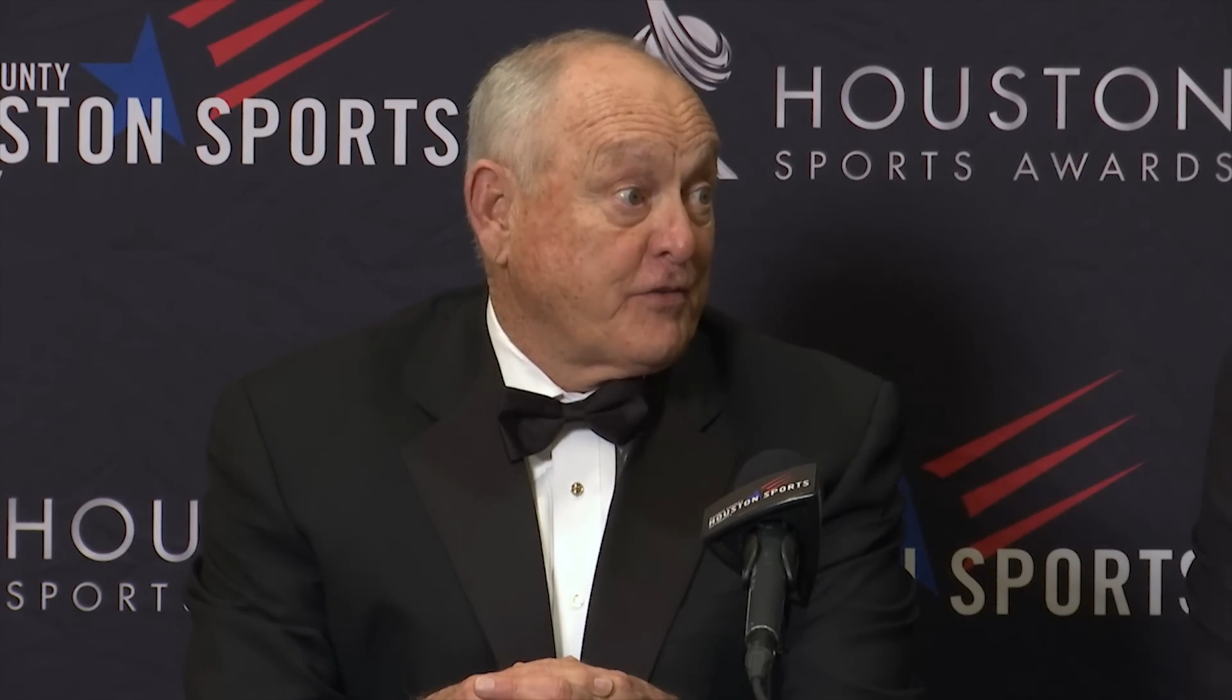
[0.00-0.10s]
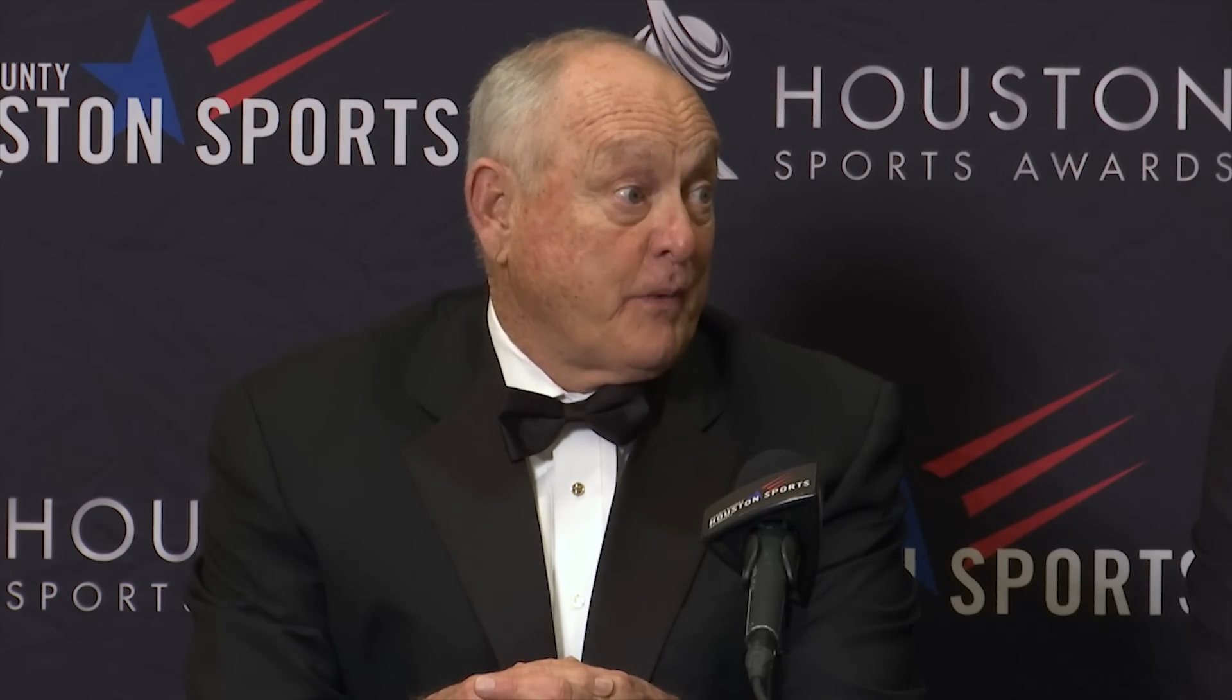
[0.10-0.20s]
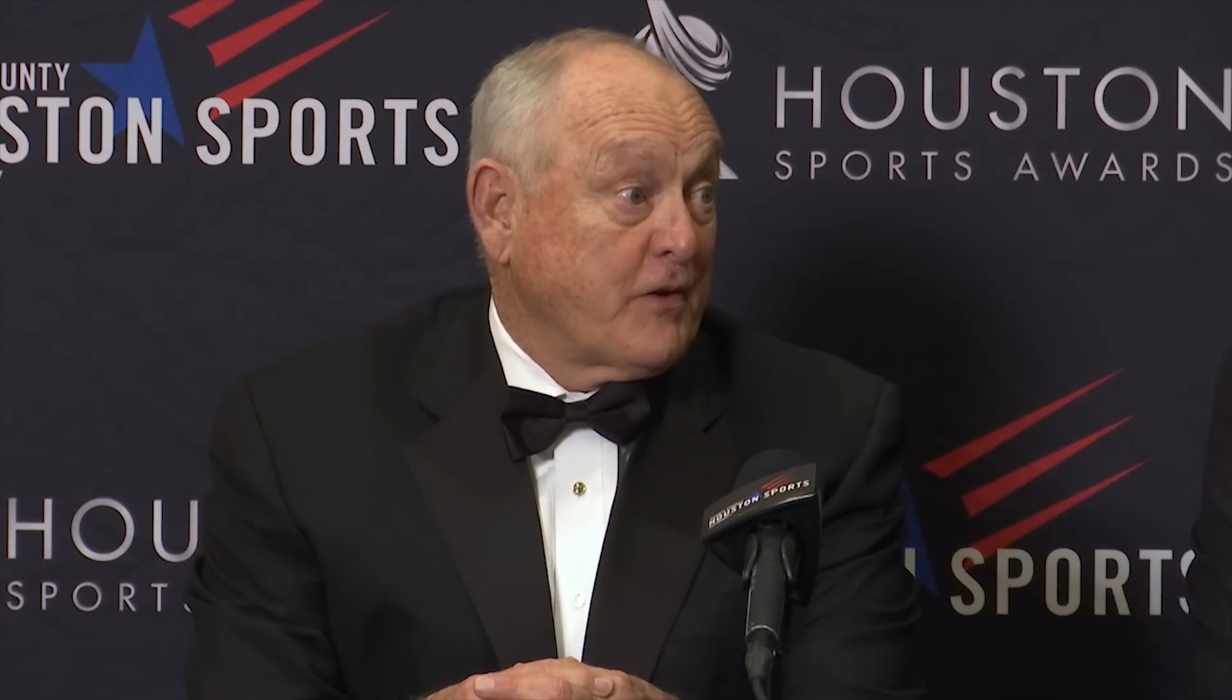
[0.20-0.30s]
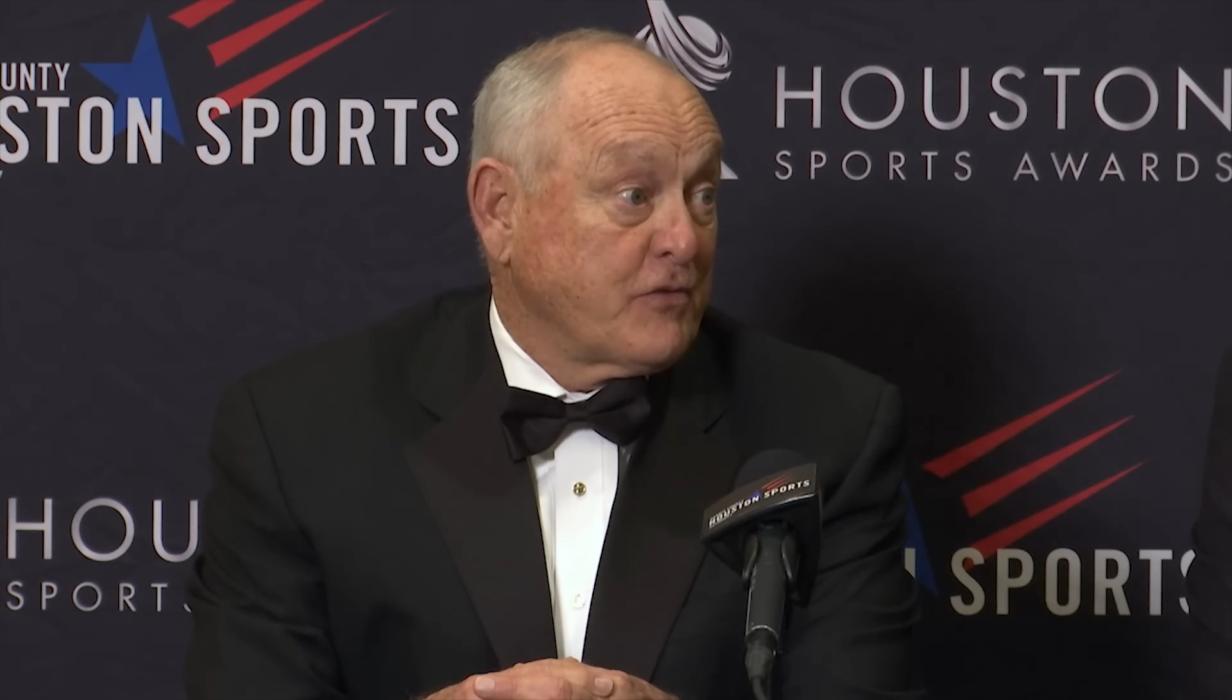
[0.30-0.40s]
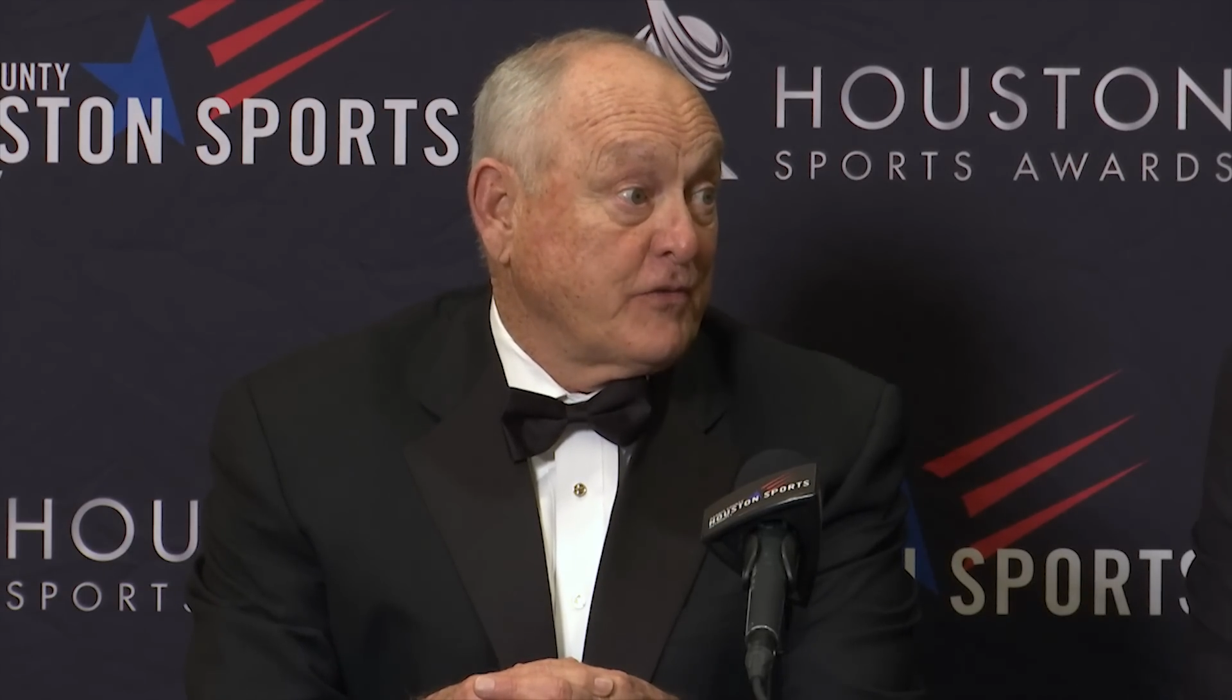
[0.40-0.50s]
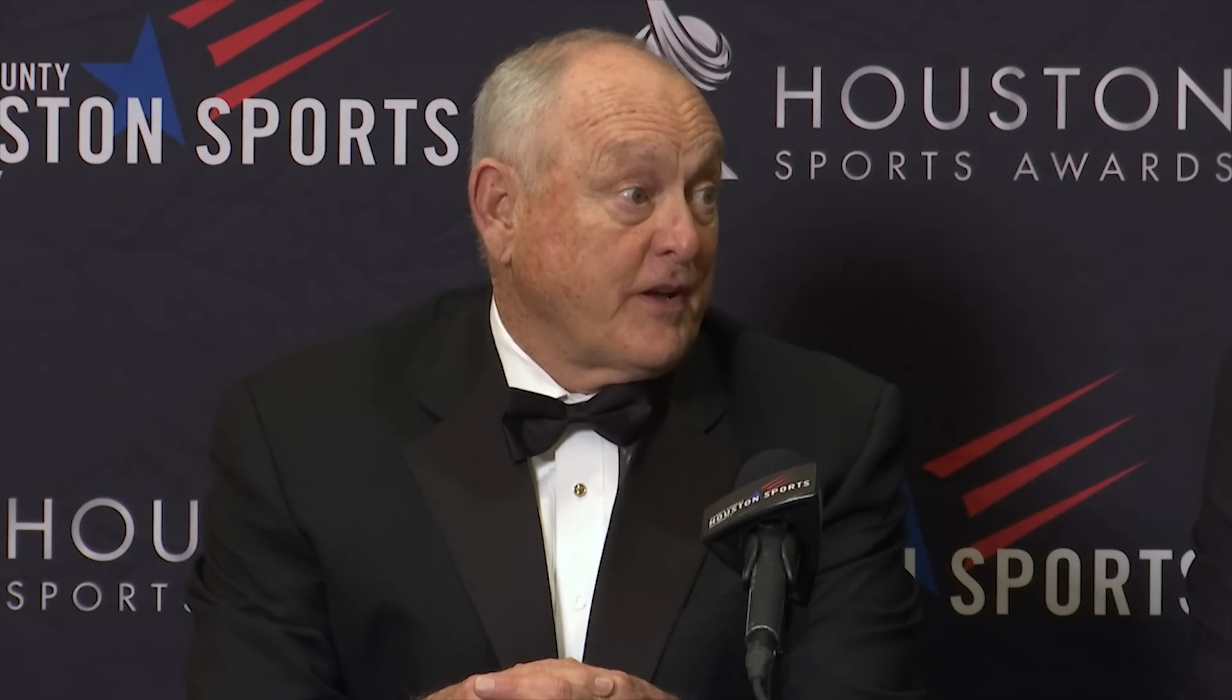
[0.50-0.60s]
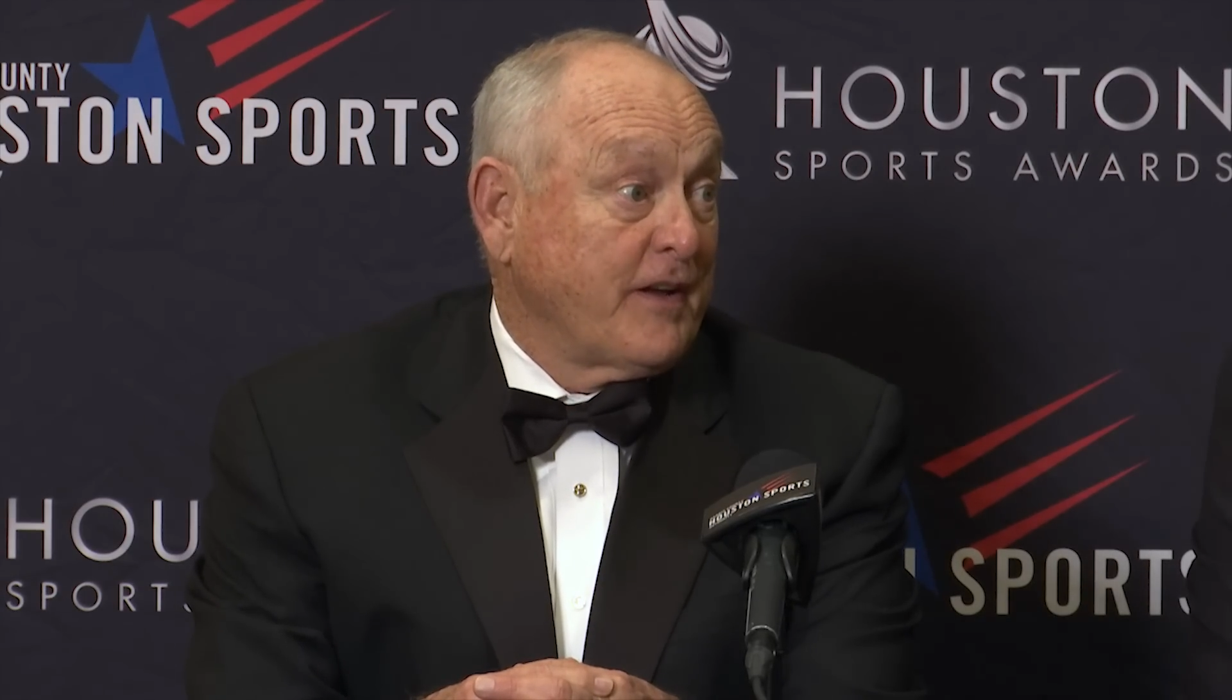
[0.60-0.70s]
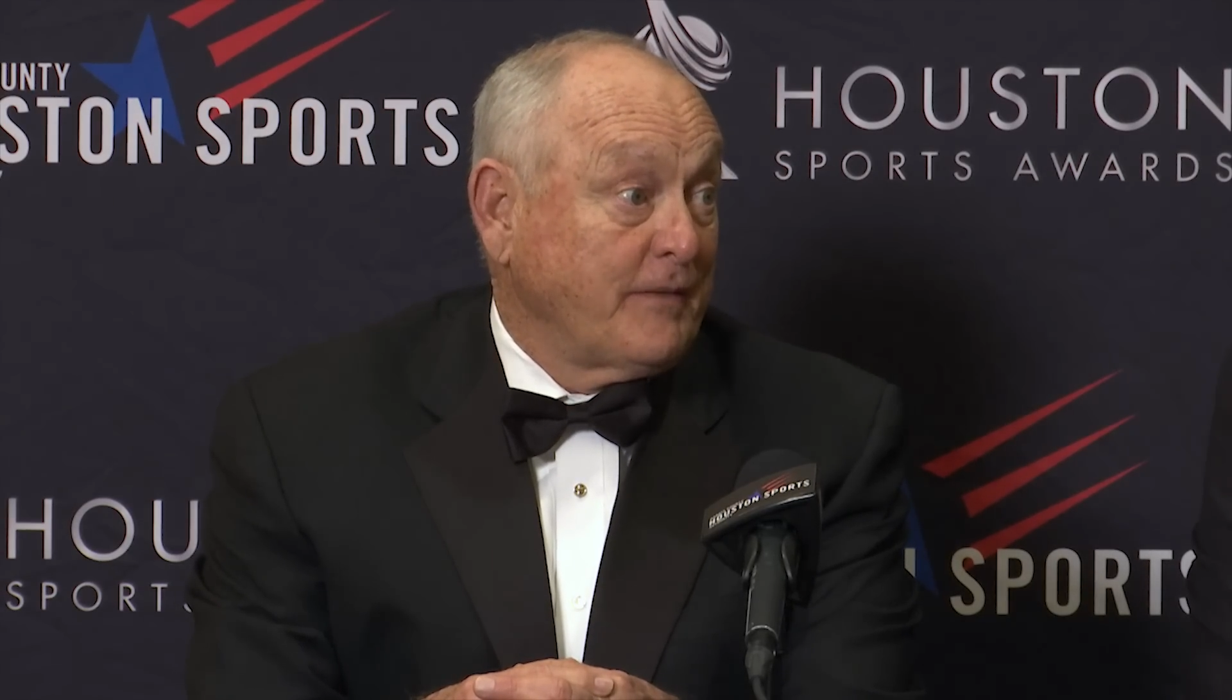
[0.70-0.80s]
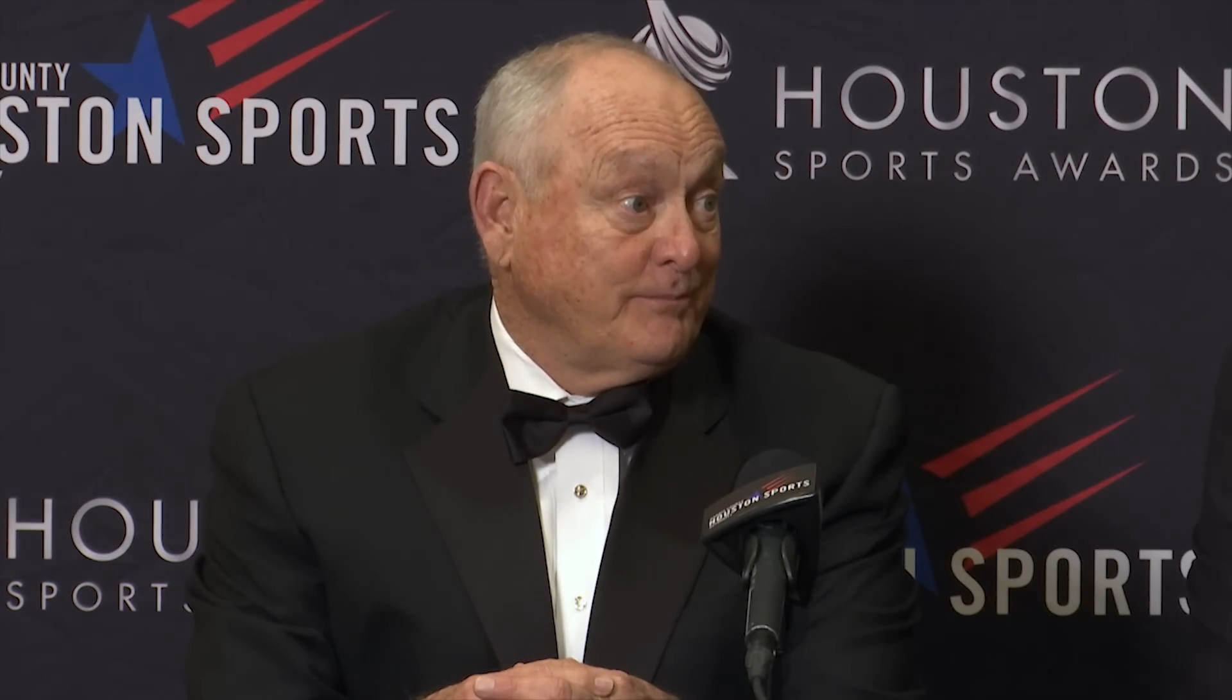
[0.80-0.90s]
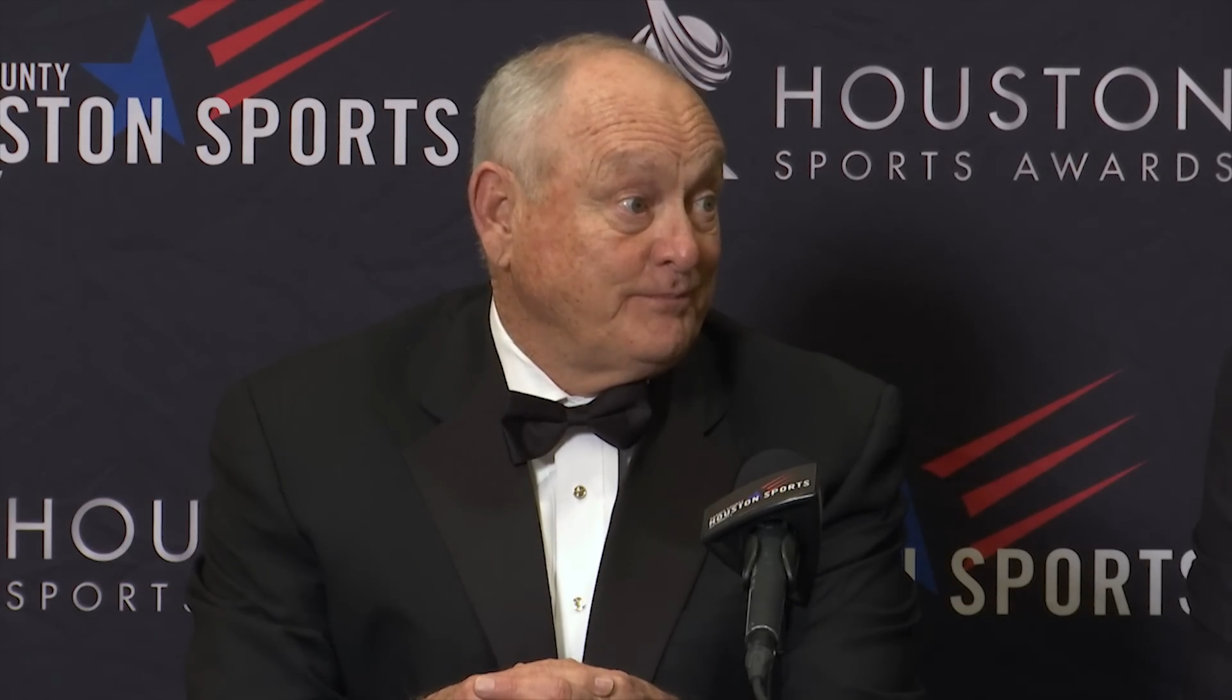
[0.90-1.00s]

special night.